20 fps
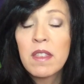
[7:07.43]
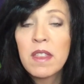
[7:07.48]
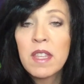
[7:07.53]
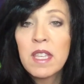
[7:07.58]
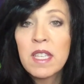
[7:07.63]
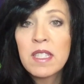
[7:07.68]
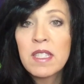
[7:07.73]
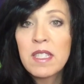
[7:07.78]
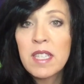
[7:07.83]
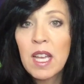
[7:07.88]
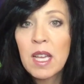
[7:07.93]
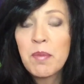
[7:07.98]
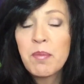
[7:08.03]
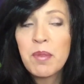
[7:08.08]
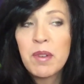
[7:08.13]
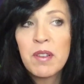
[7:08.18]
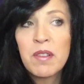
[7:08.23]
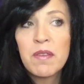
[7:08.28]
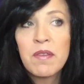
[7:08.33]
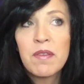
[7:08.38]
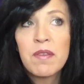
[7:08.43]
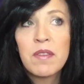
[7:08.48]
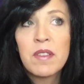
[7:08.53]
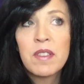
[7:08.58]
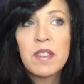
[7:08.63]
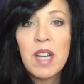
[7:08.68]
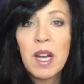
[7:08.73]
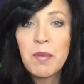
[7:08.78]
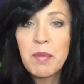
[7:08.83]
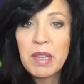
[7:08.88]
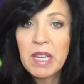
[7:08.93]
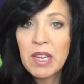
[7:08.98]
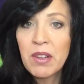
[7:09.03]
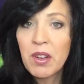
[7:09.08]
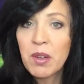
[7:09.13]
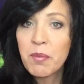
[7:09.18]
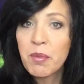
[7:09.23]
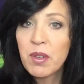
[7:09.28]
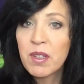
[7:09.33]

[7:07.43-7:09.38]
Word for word: this type of domineering